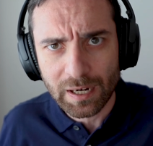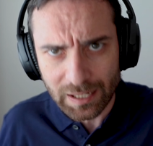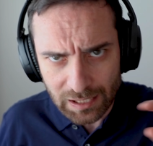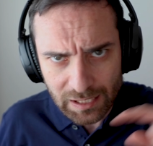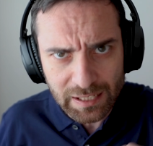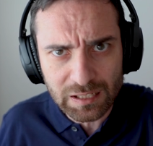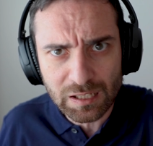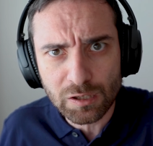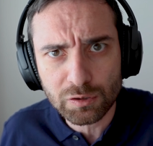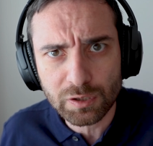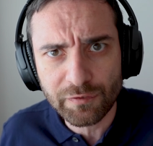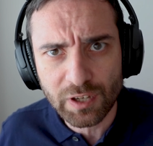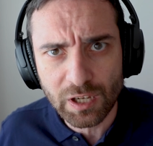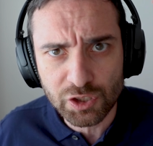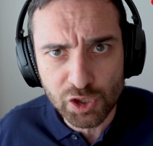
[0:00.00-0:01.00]
Click the
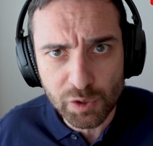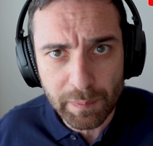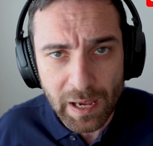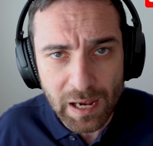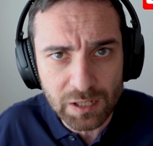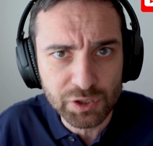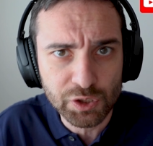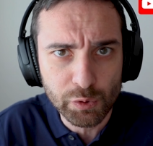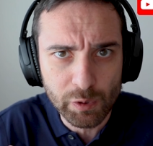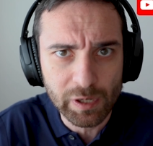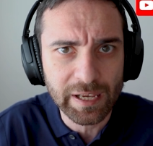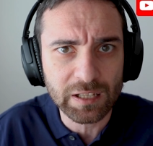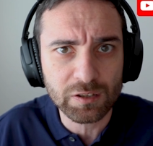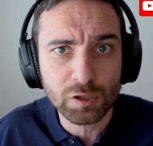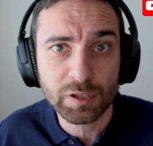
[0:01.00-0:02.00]
notification bell so you will
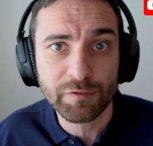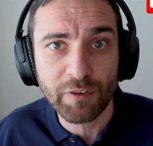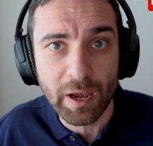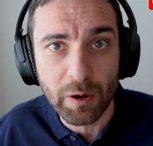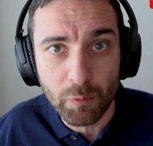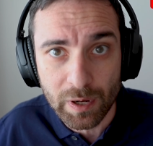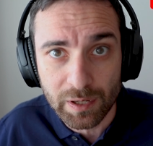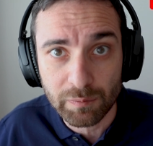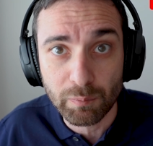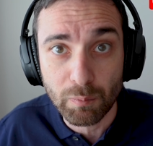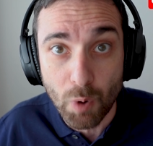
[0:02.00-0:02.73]
get notified when